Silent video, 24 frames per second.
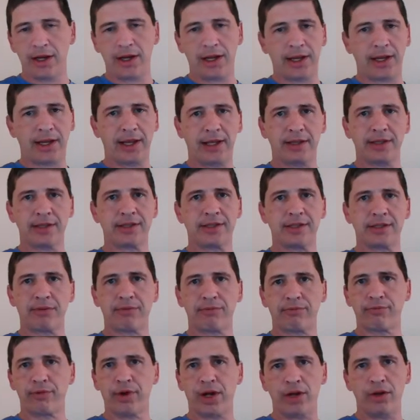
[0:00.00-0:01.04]
And again, this is
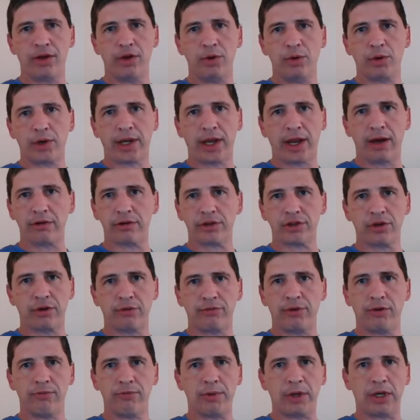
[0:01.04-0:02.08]
a new account, so
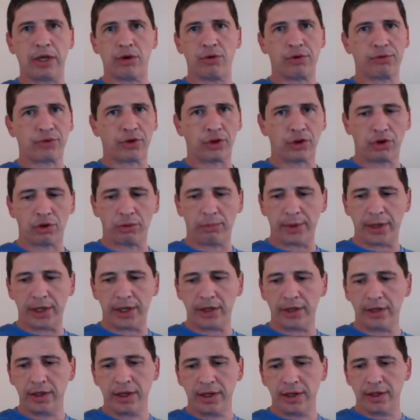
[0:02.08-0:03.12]
if you've been going for a little
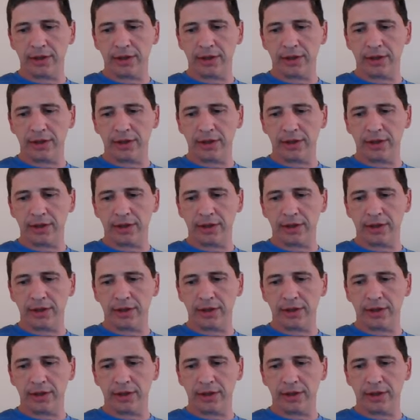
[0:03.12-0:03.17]
bit,